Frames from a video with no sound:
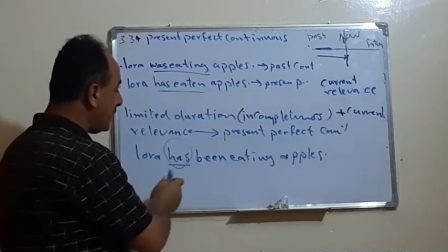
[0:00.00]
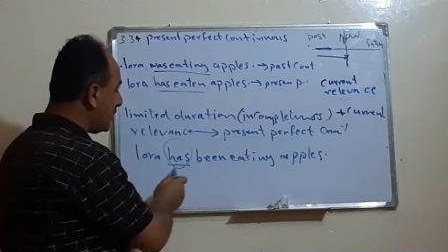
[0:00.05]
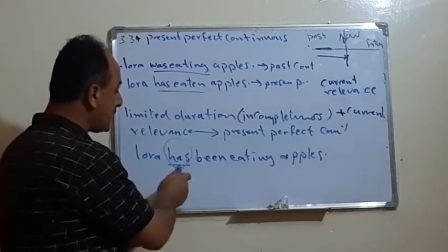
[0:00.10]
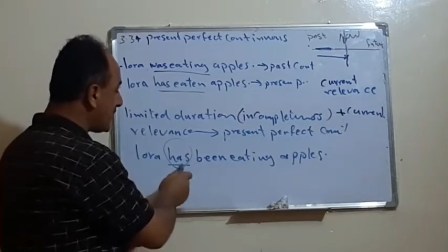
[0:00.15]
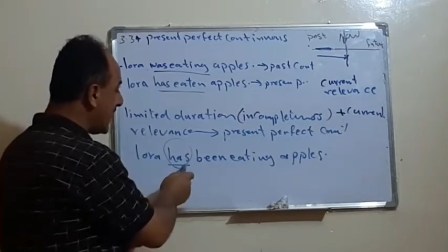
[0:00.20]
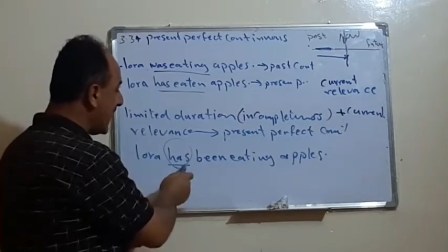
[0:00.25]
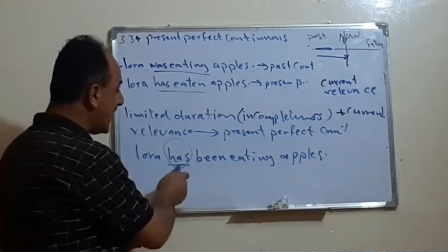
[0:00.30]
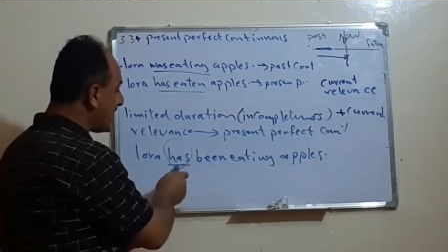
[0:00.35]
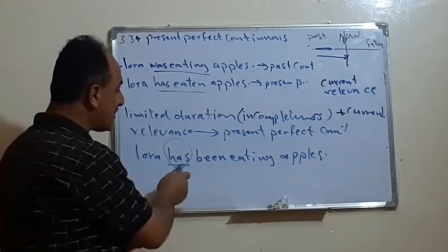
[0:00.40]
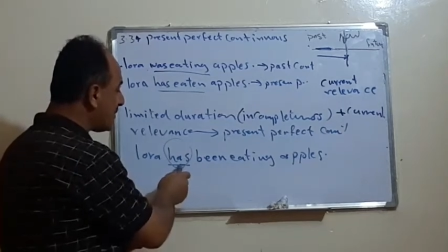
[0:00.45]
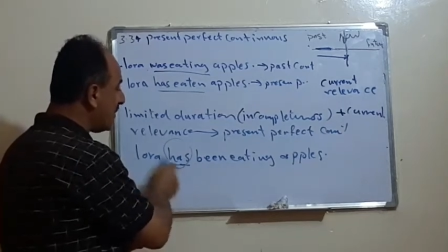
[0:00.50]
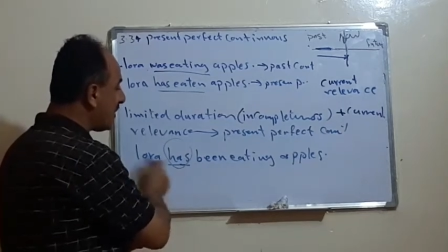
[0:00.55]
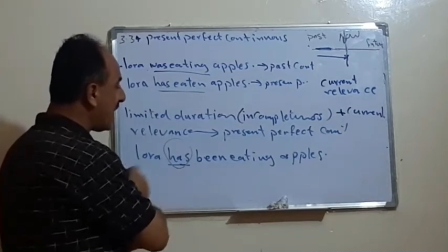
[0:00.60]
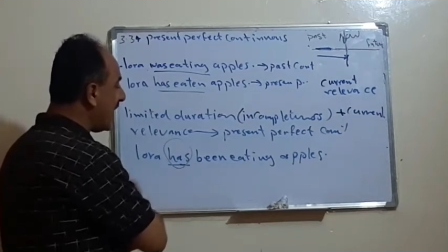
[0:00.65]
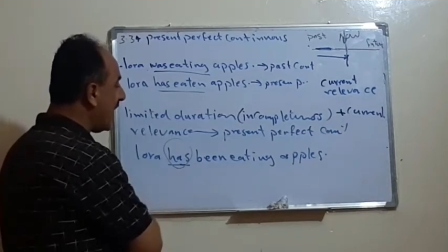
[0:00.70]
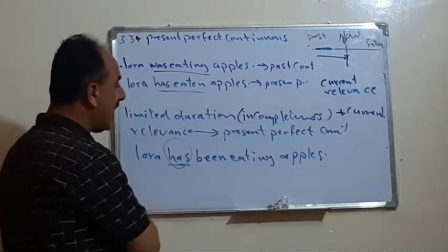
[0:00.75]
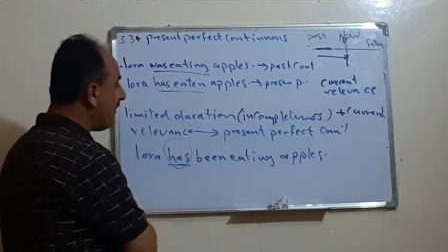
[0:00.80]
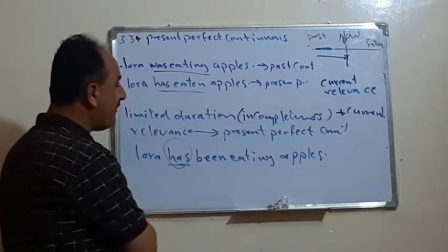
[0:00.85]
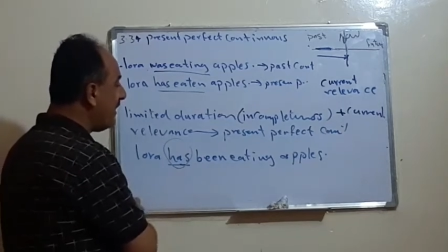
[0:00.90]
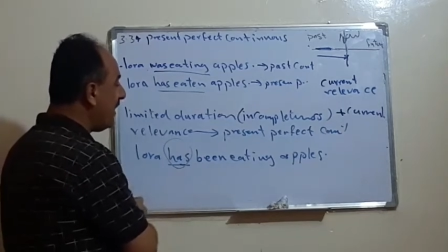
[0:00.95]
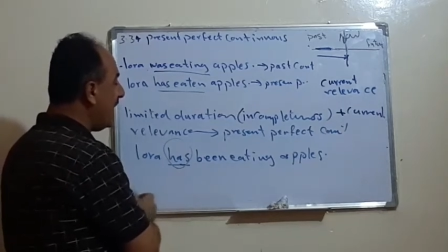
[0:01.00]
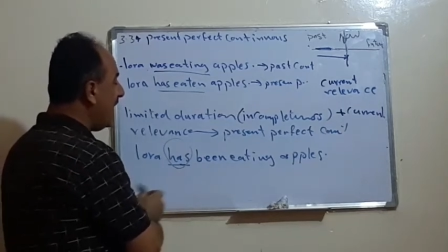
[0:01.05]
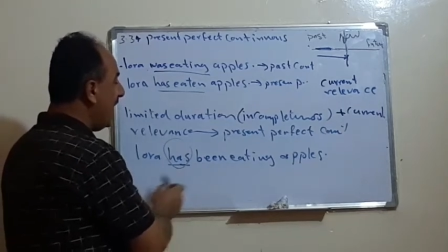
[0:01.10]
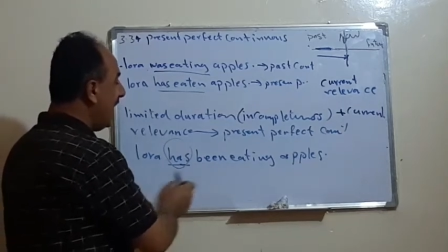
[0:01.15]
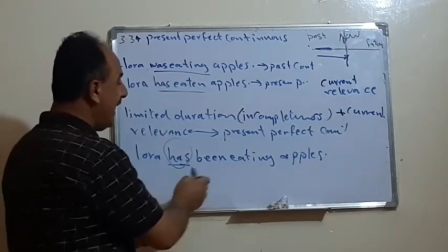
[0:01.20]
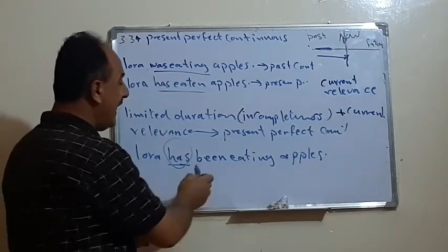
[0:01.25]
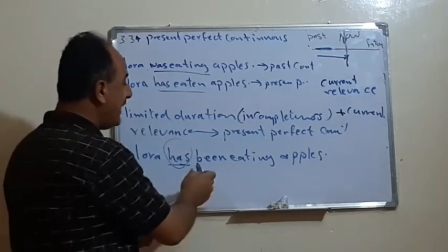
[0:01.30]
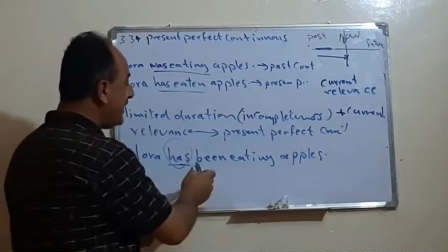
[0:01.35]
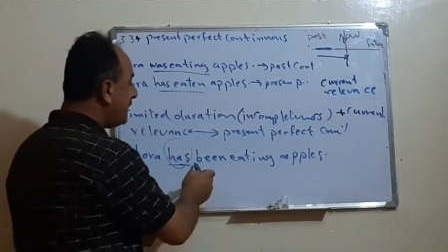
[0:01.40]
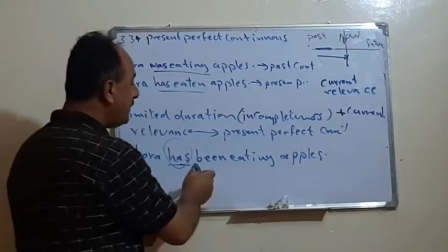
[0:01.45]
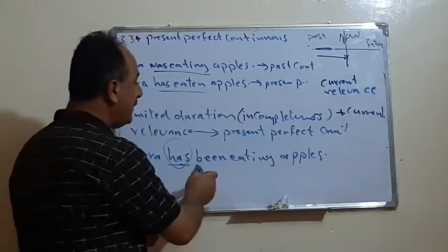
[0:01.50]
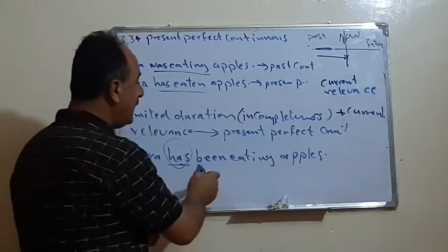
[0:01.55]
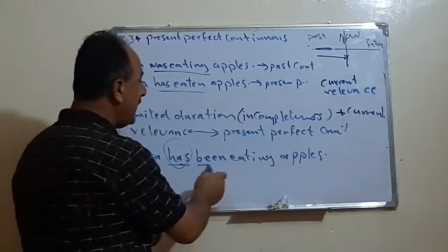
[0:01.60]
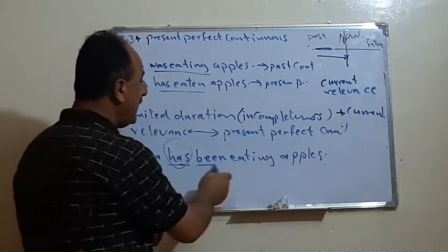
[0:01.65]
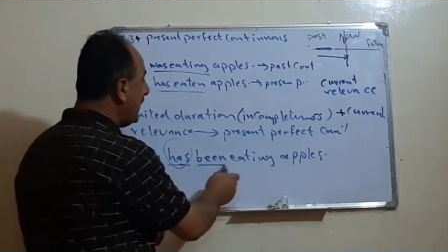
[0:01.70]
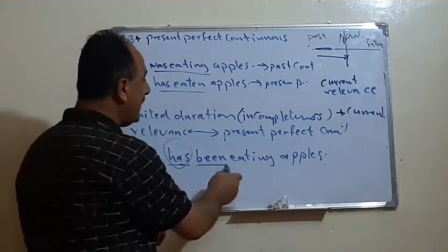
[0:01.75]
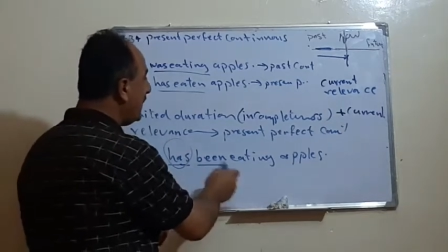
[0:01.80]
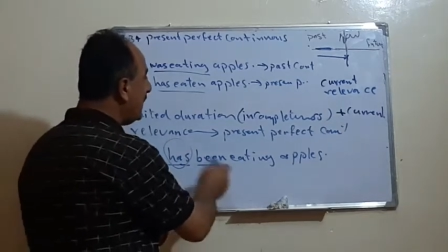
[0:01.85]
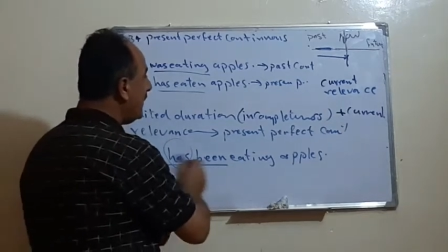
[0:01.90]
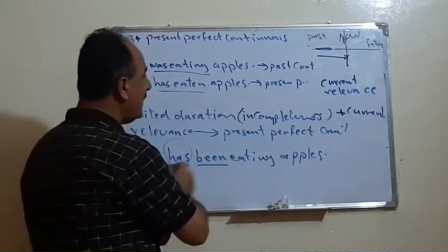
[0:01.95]
use has or have. And
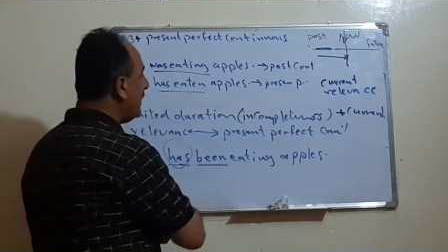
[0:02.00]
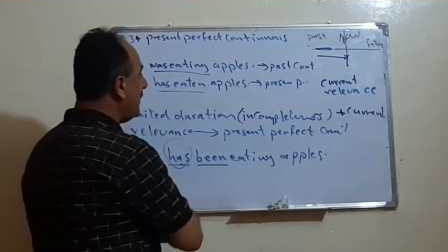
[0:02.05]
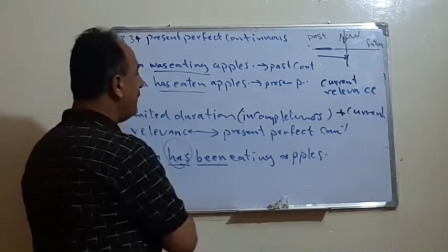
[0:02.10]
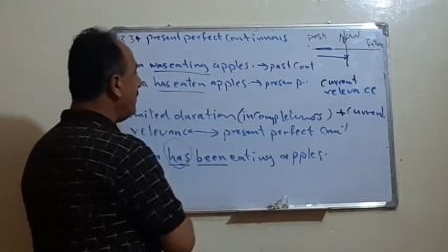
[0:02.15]
been